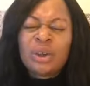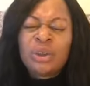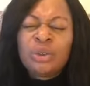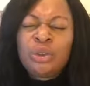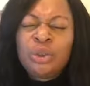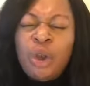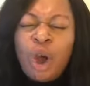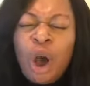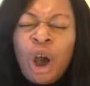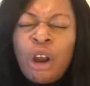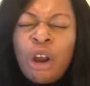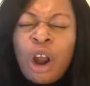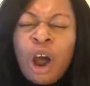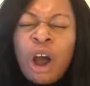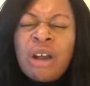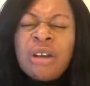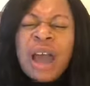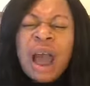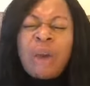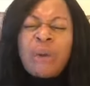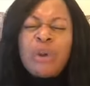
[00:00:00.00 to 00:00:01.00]
No
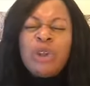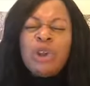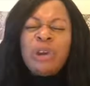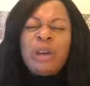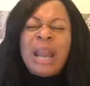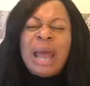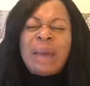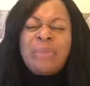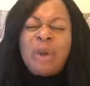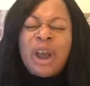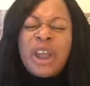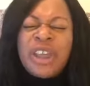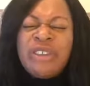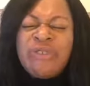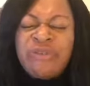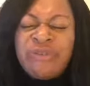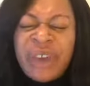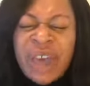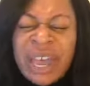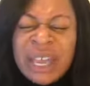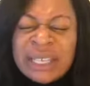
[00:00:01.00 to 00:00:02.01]
longer will you labor
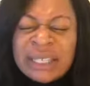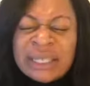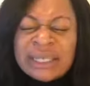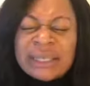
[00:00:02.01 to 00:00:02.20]
in vain.